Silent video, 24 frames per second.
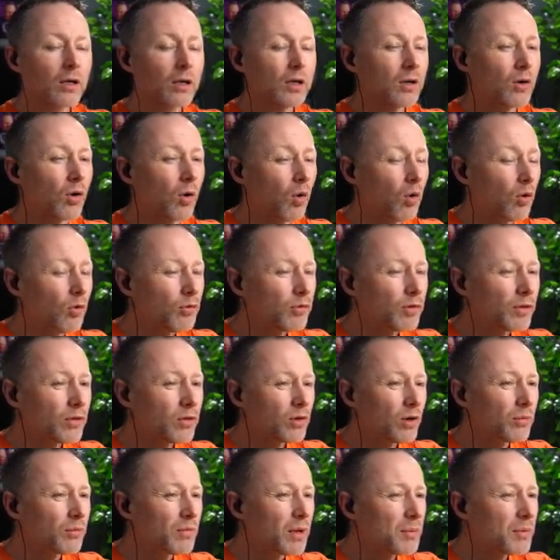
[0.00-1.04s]
Hopefully,
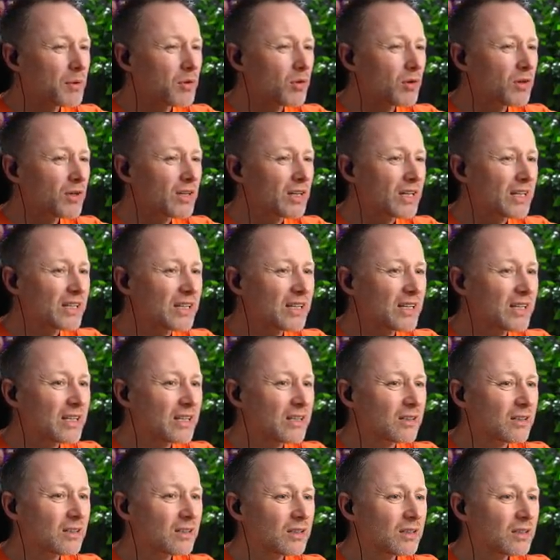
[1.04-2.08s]
maybe got green
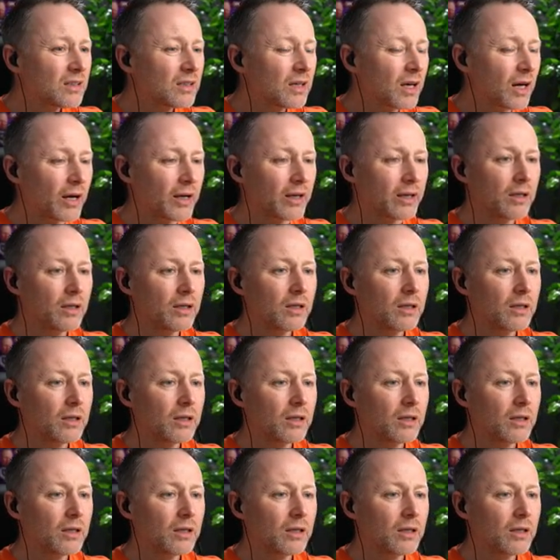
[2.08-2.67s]
here. Aye.